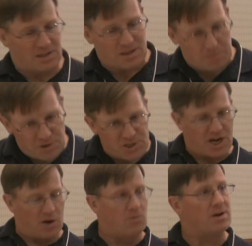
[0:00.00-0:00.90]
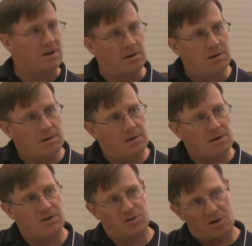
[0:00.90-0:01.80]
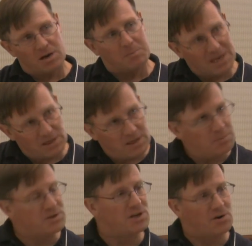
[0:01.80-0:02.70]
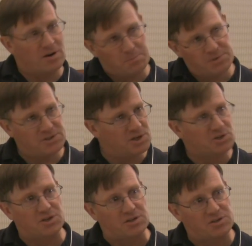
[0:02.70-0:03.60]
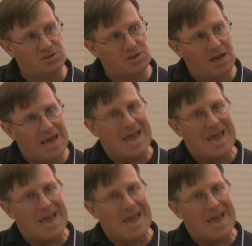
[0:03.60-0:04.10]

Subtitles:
a Libertarian can talk about Libertarian positions